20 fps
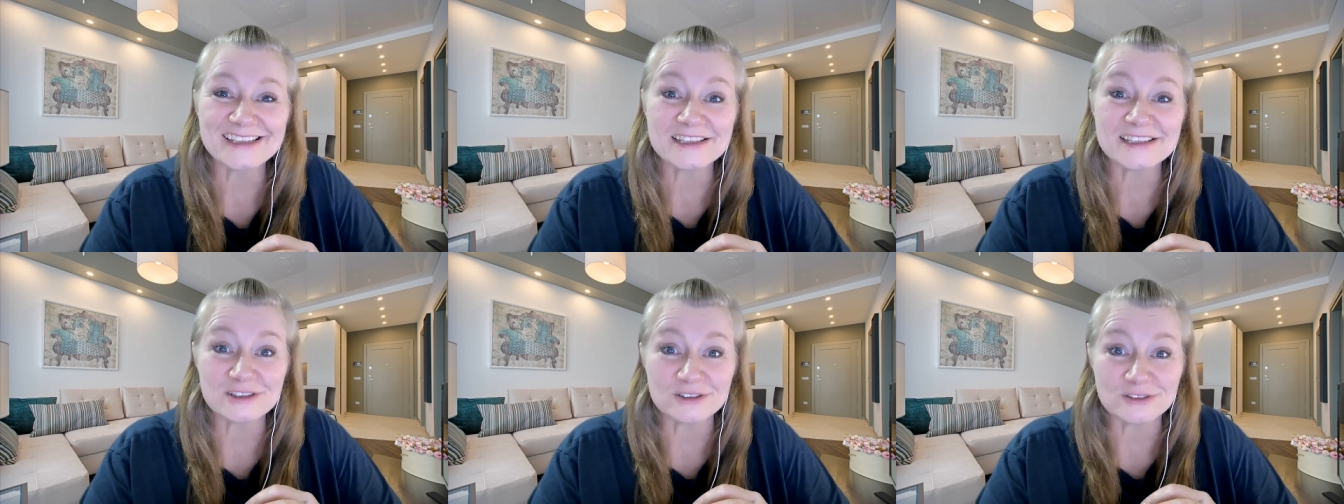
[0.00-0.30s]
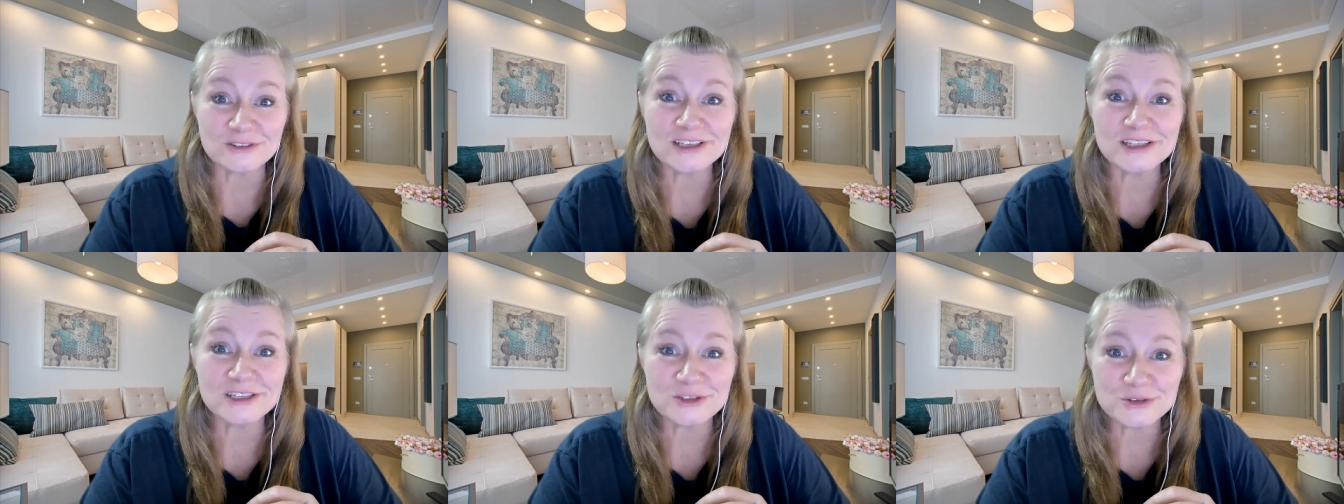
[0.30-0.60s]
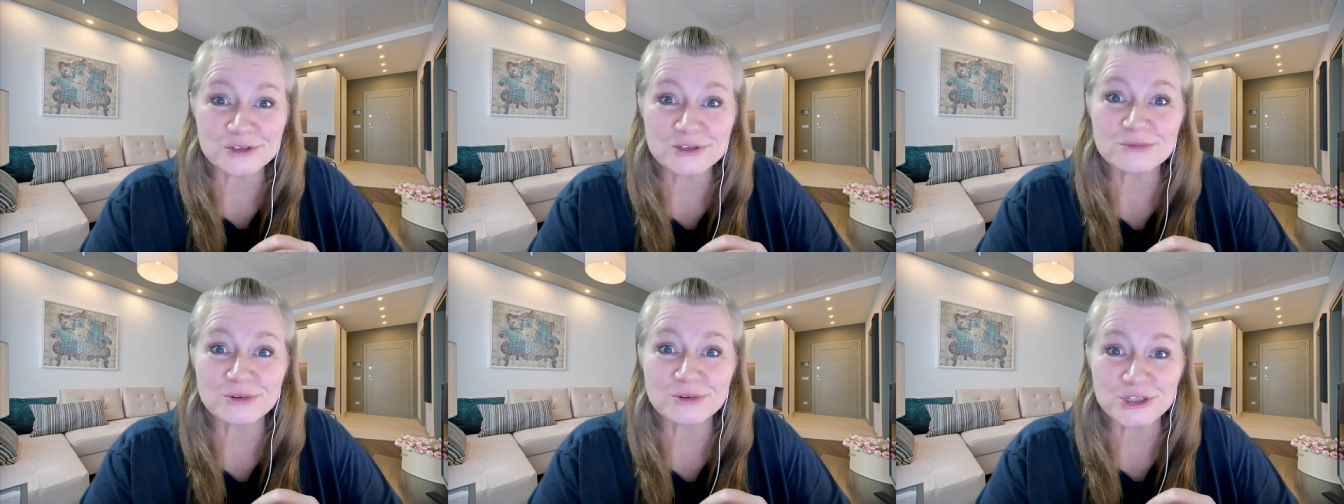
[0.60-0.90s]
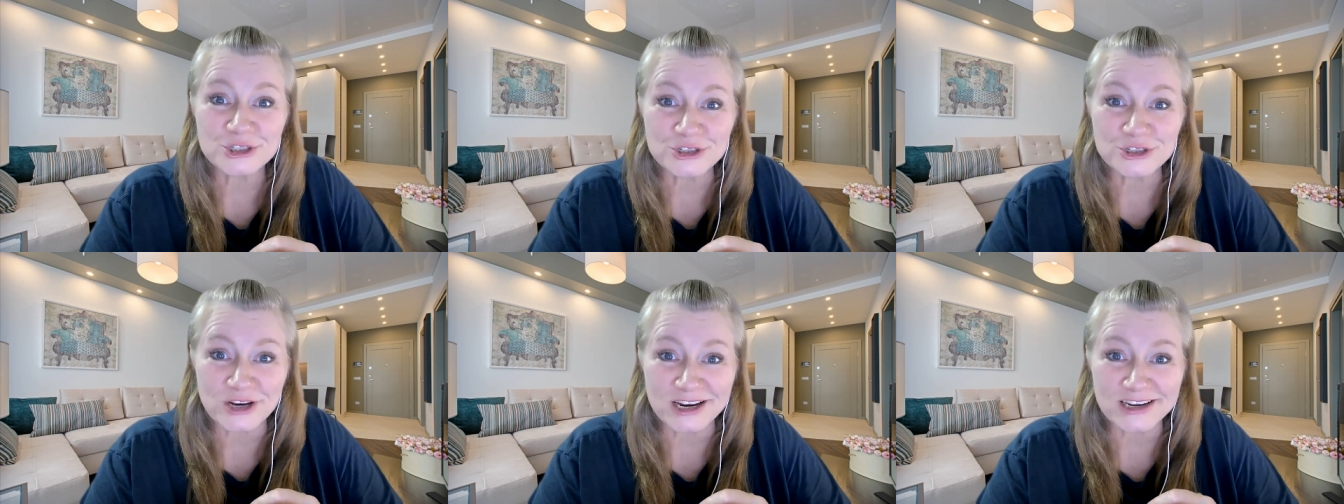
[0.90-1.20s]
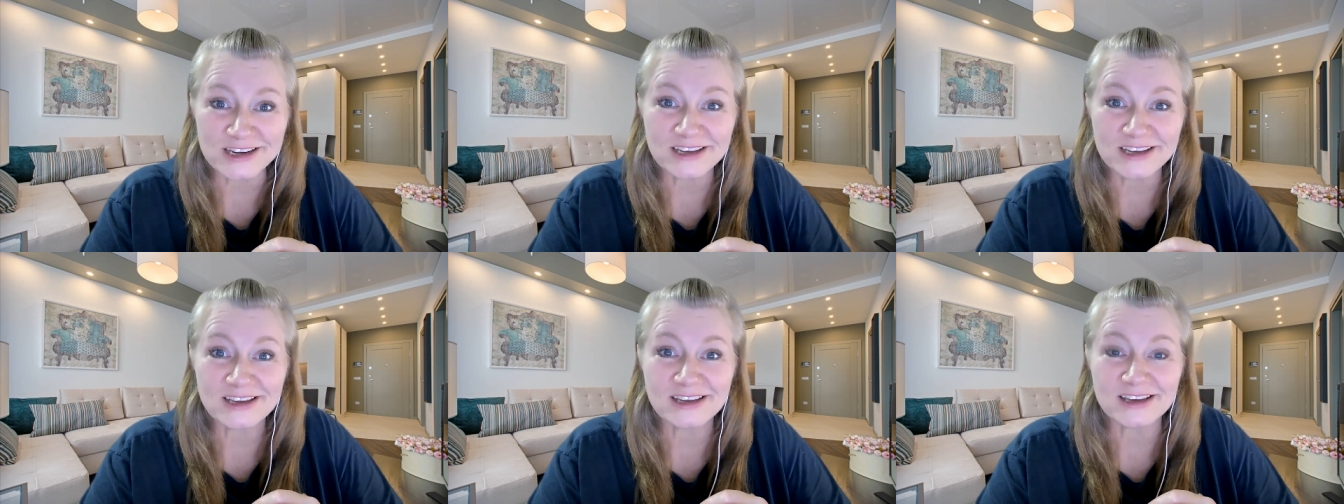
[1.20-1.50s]
I still need to do some more
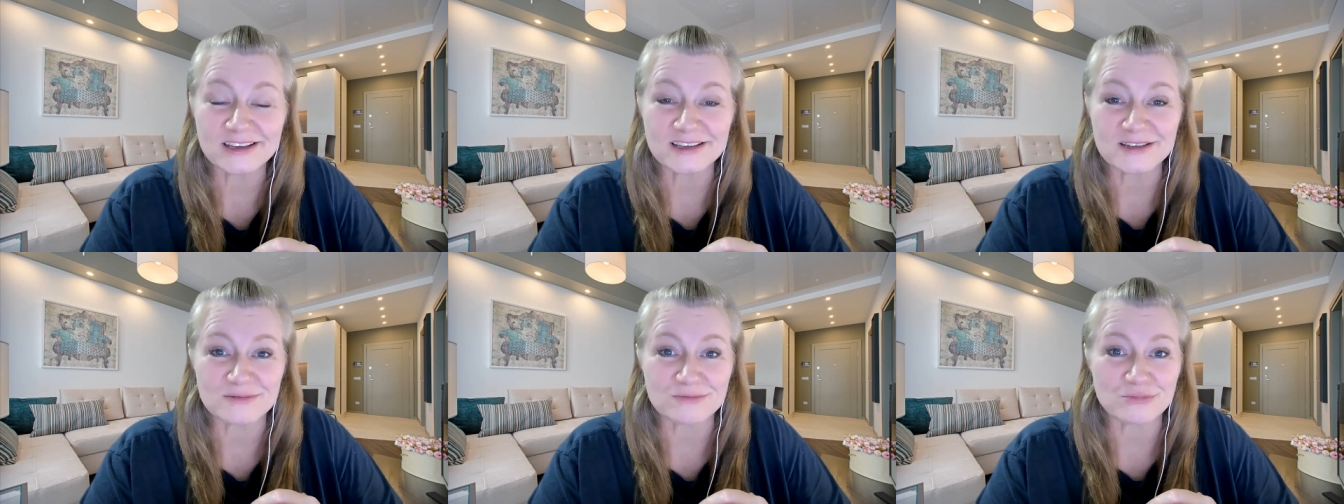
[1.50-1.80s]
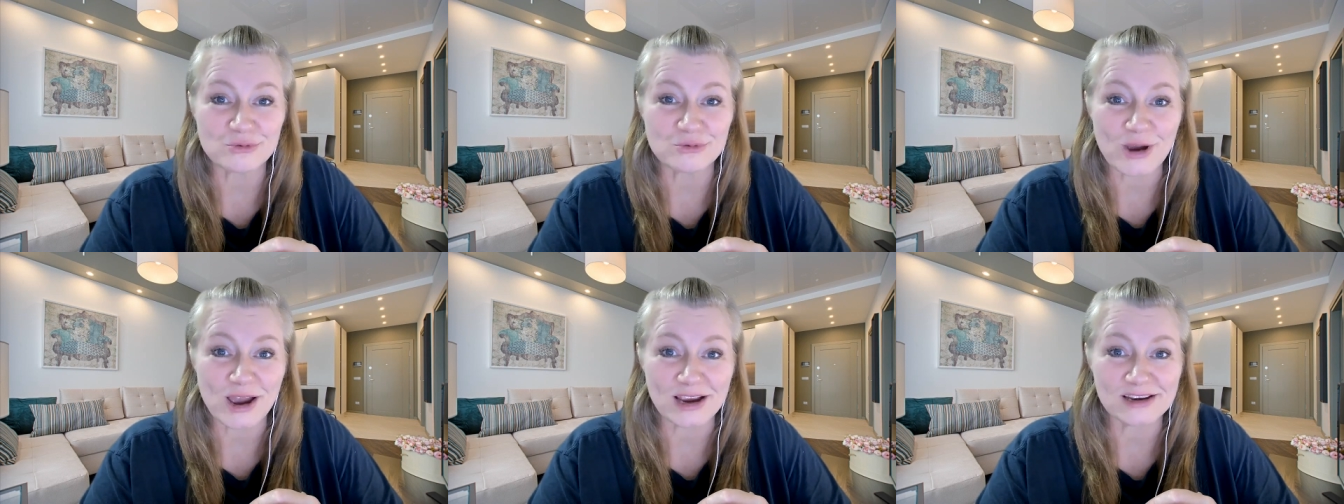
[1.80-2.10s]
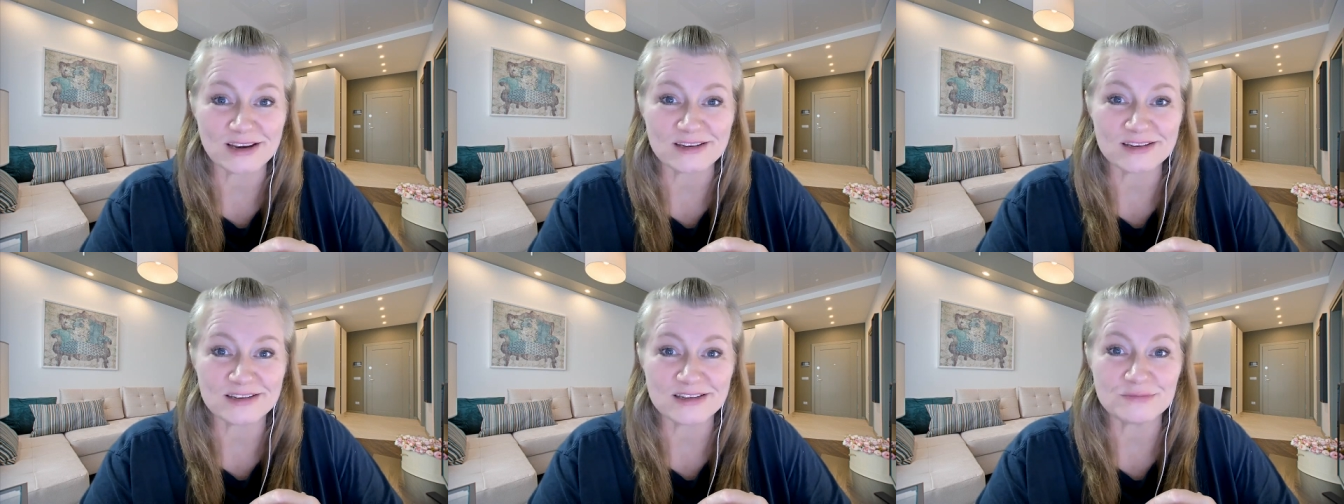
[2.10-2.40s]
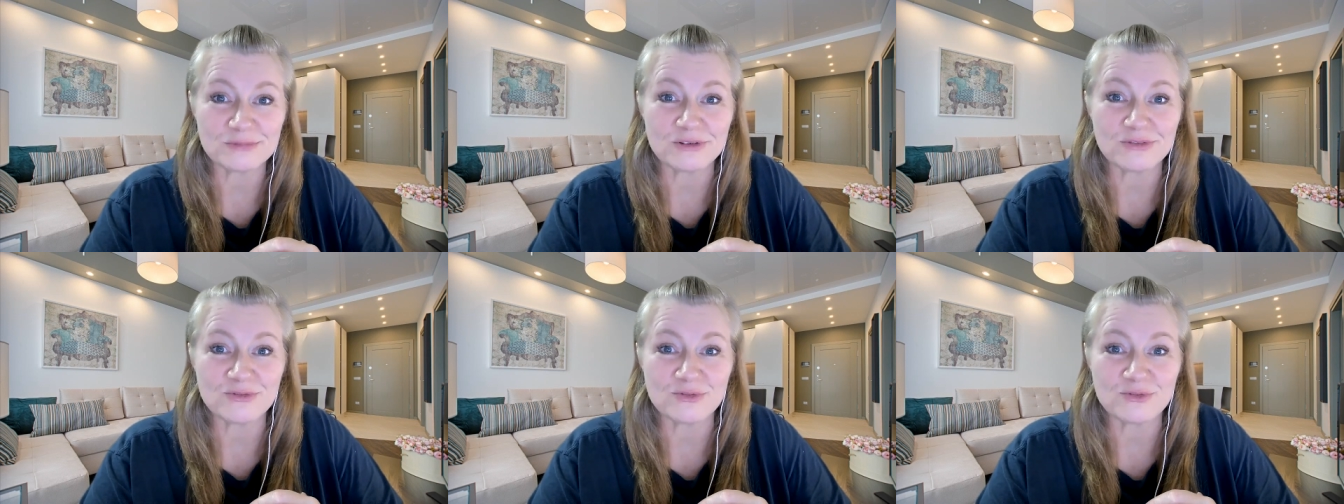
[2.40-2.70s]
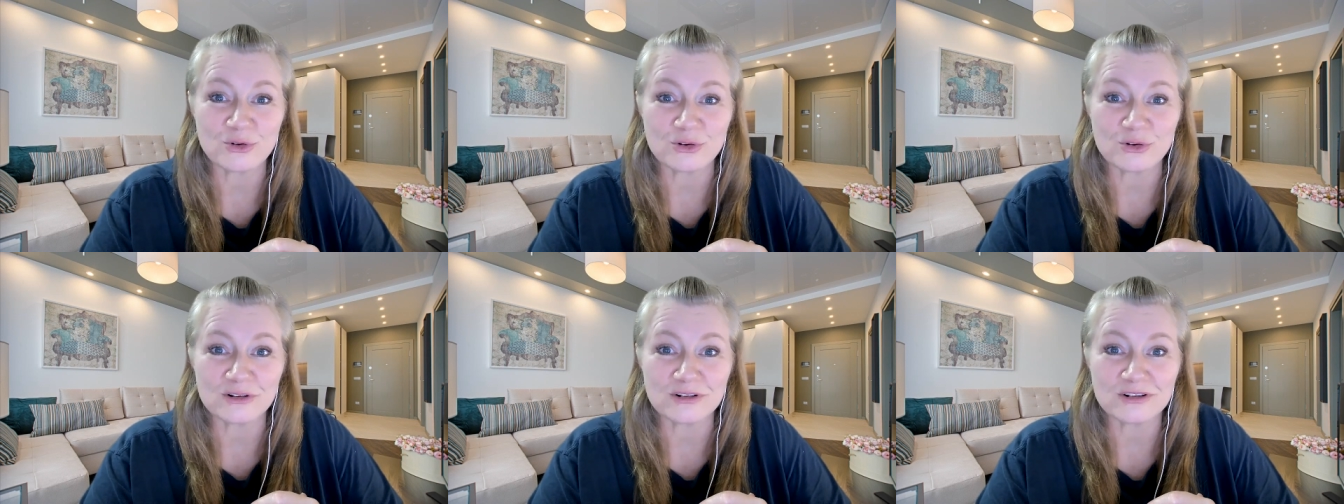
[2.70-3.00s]
training and some practice
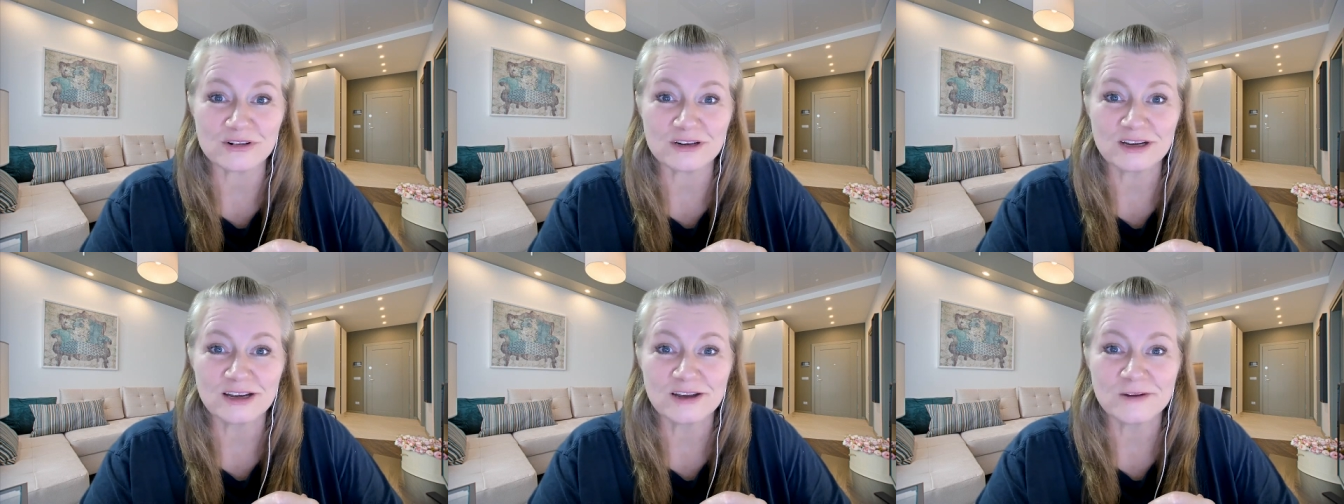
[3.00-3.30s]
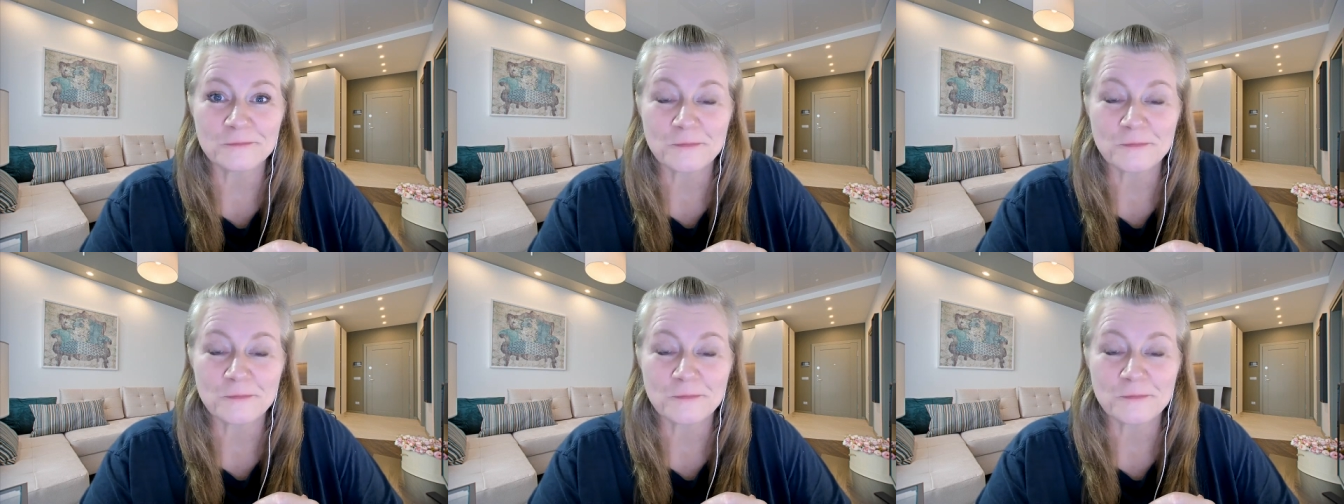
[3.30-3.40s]
before